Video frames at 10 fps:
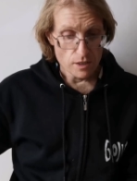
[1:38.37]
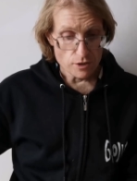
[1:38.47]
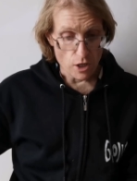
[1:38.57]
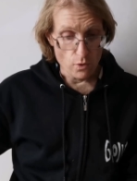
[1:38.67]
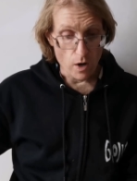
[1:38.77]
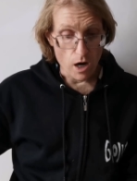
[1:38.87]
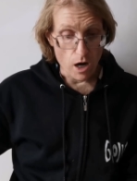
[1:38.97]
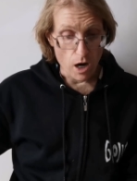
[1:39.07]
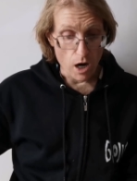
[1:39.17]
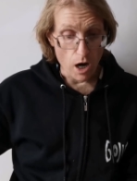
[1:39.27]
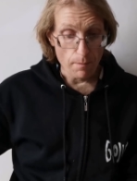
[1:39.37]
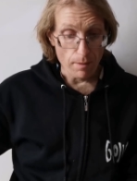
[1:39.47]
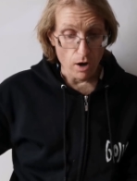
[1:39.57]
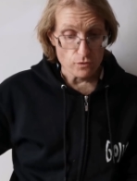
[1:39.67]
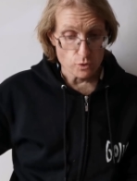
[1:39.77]
So
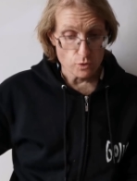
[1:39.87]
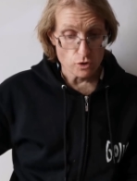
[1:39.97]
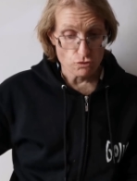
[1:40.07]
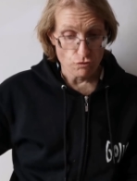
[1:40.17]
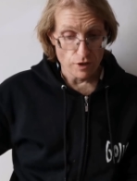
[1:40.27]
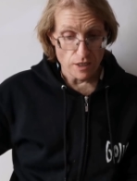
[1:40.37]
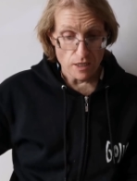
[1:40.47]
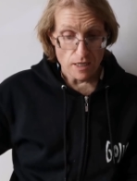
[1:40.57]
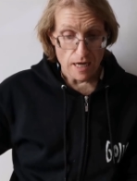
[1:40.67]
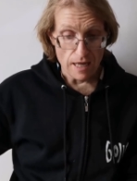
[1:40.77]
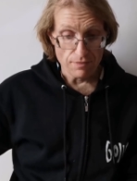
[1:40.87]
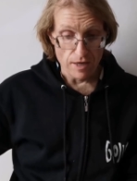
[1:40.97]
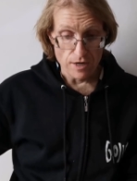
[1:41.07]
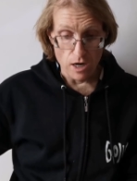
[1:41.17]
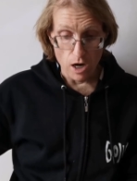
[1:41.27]
up onto the tree and
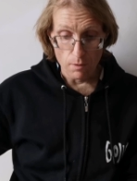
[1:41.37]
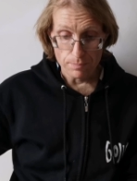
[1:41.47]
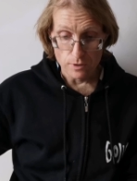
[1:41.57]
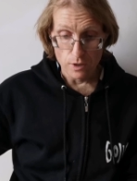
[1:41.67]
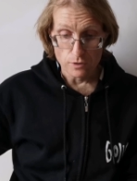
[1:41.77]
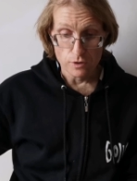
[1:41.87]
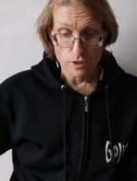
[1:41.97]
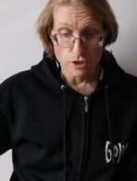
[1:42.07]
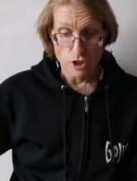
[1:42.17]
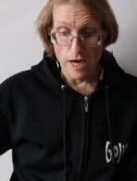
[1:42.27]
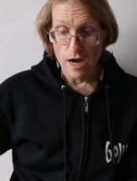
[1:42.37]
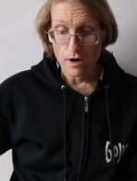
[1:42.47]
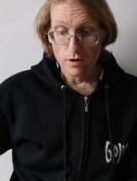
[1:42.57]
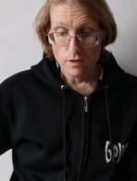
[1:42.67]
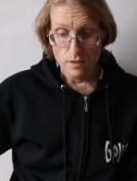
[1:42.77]
then up to the
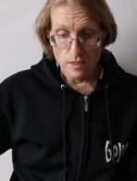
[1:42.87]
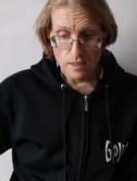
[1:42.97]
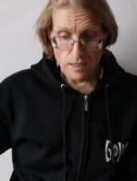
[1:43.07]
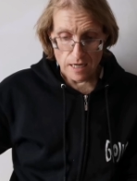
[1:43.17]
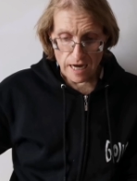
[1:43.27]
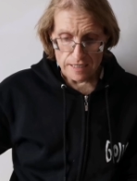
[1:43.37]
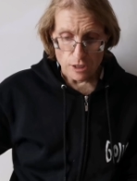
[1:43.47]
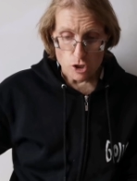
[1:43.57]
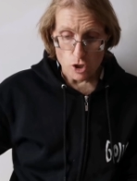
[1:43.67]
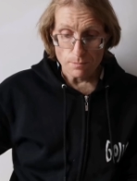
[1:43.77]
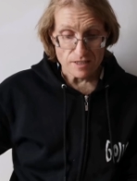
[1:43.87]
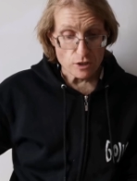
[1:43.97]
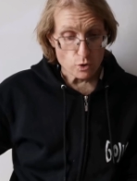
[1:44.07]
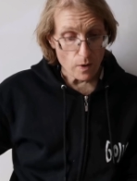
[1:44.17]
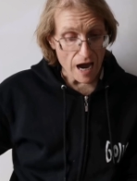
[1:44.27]
chair, and he jumped
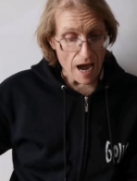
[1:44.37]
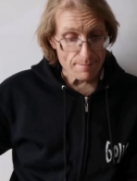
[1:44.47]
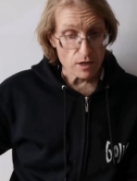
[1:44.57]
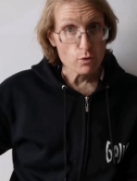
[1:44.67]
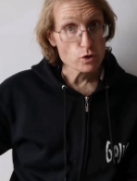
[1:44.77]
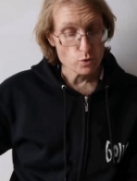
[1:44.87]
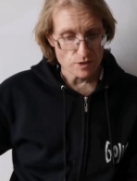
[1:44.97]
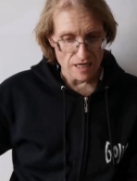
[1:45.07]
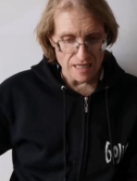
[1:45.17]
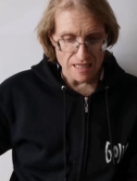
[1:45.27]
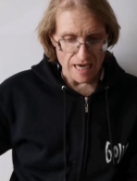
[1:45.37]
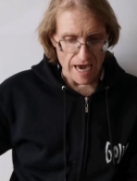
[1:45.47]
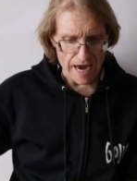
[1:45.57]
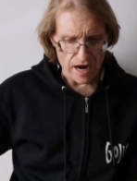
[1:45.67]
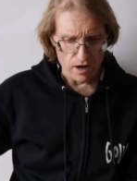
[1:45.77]
into a hammock which was in the
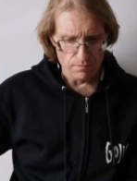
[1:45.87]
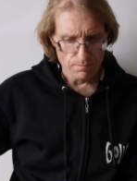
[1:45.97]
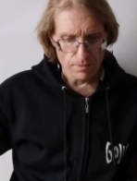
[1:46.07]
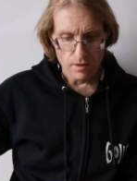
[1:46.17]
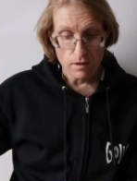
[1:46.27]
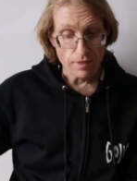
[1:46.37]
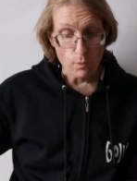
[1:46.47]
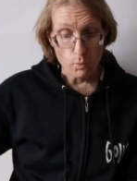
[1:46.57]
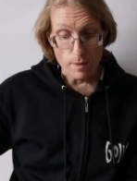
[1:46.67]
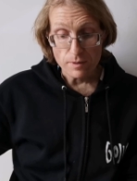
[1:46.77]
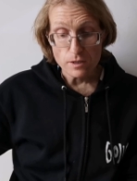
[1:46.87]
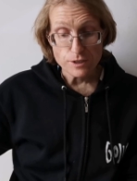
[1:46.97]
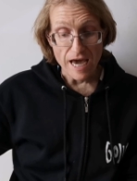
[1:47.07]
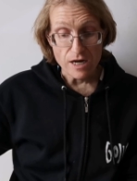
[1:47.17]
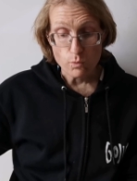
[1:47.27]
air that
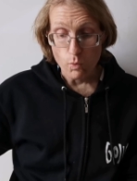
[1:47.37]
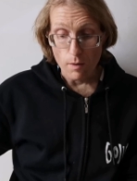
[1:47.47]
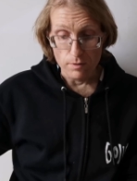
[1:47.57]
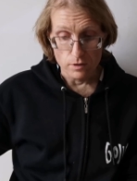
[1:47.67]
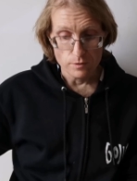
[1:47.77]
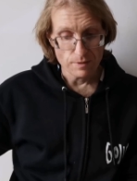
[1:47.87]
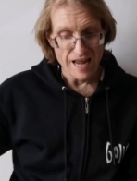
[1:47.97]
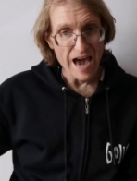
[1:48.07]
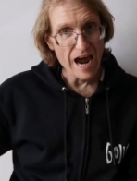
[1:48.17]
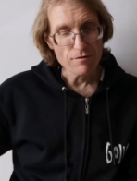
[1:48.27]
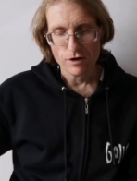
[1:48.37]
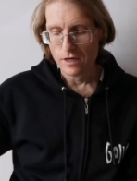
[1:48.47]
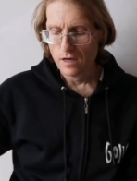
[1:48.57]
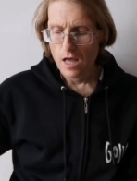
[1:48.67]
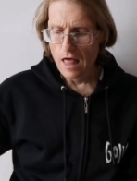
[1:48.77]
wibbled and wobbled, but
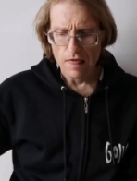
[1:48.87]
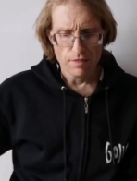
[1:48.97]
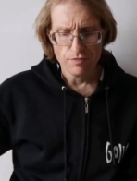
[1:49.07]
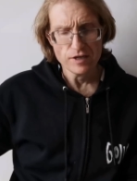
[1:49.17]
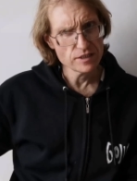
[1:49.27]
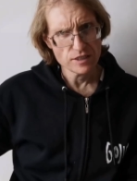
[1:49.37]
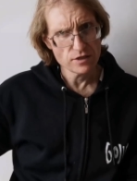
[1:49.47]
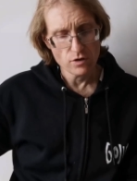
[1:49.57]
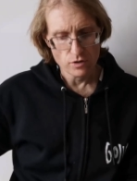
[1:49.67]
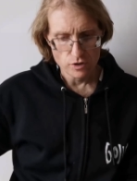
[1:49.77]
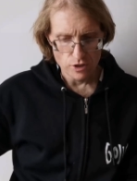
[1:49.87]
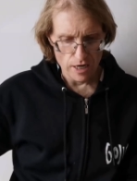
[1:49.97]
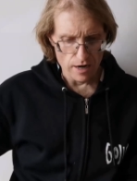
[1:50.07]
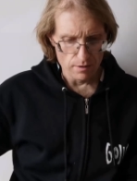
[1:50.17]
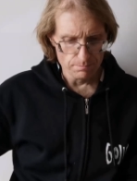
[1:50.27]
Harry, this did not
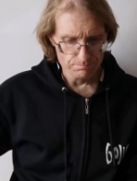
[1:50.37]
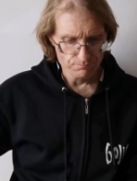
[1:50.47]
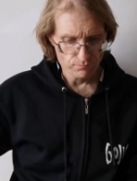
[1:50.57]
scare.